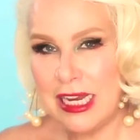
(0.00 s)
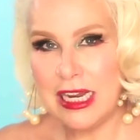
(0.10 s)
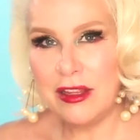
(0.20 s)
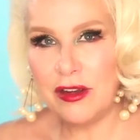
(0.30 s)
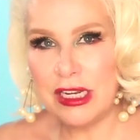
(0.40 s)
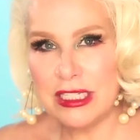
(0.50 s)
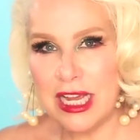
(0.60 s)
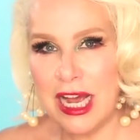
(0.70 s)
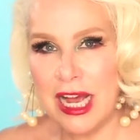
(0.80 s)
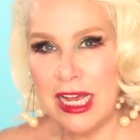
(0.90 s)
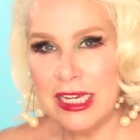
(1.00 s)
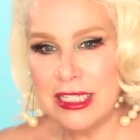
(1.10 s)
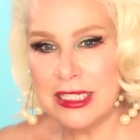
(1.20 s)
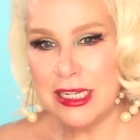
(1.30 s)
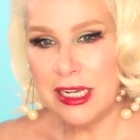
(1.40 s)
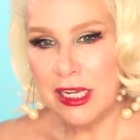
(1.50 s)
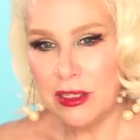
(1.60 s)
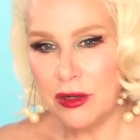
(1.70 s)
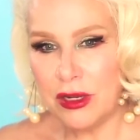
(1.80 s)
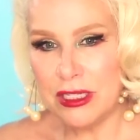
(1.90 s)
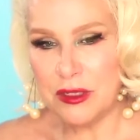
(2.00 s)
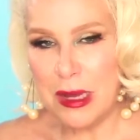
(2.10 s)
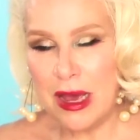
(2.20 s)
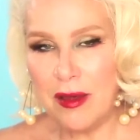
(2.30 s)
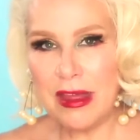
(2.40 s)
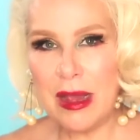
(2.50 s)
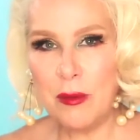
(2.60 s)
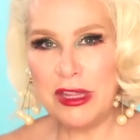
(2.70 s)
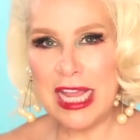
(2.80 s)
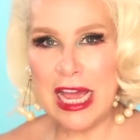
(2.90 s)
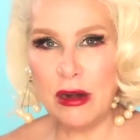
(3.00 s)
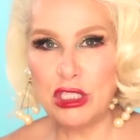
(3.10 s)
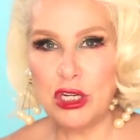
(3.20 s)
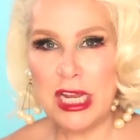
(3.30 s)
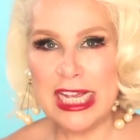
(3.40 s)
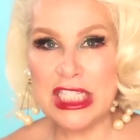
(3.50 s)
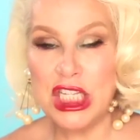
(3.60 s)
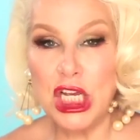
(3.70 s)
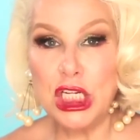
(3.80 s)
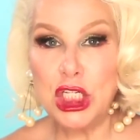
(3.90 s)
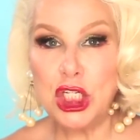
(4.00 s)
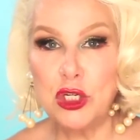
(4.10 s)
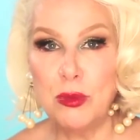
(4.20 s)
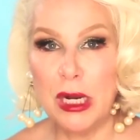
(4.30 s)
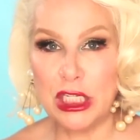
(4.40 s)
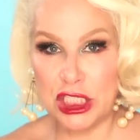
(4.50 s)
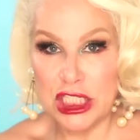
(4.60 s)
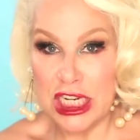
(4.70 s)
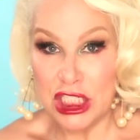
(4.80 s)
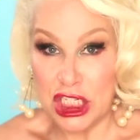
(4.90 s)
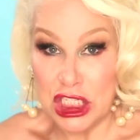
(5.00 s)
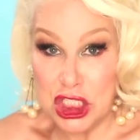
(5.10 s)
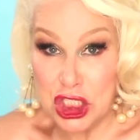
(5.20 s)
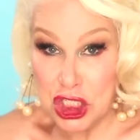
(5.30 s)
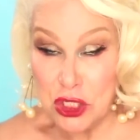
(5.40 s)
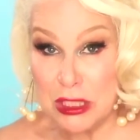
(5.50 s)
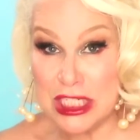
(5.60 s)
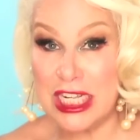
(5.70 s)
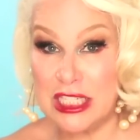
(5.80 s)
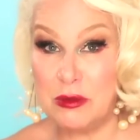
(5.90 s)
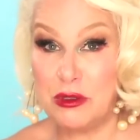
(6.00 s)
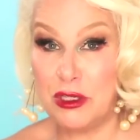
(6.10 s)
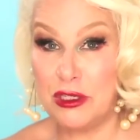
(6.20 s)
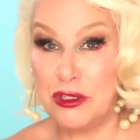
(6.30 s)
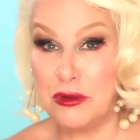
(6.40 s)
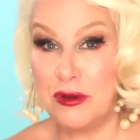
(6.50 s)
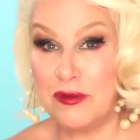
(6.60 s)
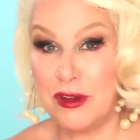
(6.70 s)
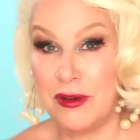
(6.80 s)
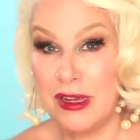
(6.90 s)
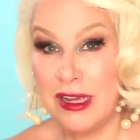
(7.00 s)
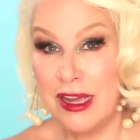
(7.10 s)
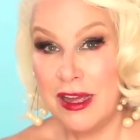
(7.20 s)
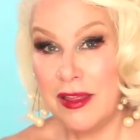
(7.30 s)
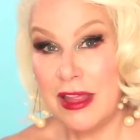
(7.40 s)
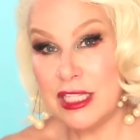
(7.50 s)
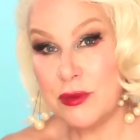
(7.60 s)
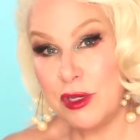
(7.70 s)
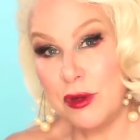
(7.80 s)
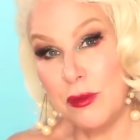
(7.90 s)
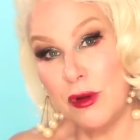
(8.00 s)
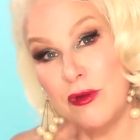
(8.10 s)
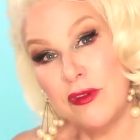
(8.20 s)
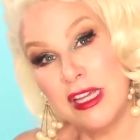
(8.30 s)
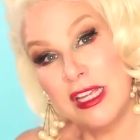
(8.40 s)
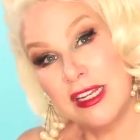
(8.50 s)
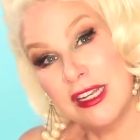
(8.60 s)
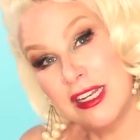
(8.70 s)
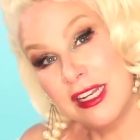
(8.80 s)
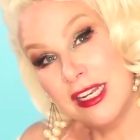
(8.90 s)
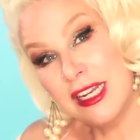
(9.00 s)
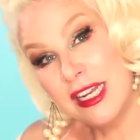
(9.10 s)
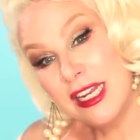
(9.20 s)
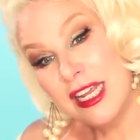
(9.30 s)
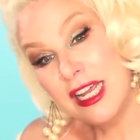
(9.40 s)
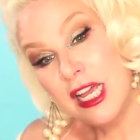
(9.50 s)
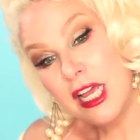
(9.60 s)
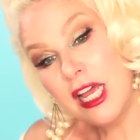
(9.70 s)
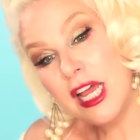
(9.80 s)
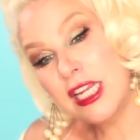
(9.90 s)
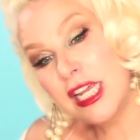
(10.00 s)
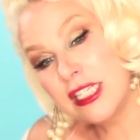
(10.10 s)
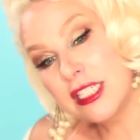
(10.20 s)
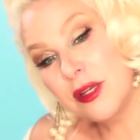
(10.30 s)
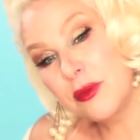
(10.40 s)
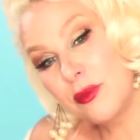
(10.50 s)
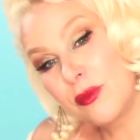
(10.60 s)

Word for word: Now, look in his eyes, look at his mouth, and when the energy gets too much and the tension is too intense between the two of you, that's when you move in and kiss him.